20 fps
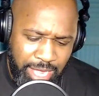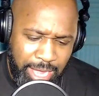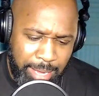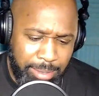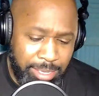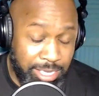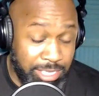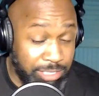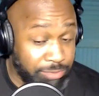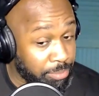
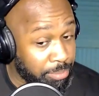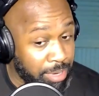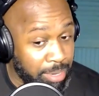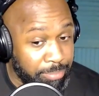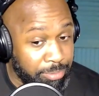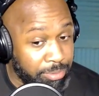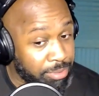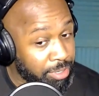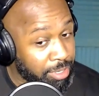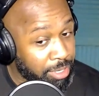Because
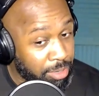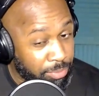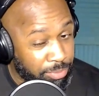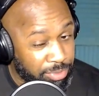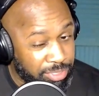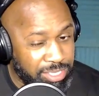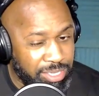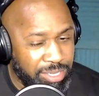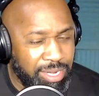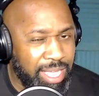remember, we're
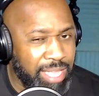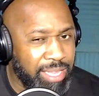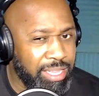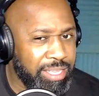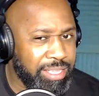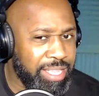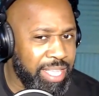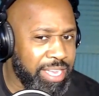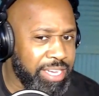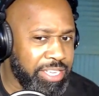still not
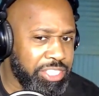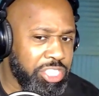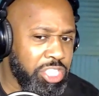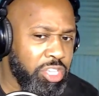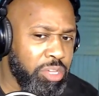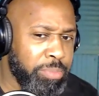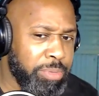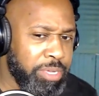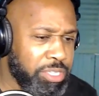looked at as human.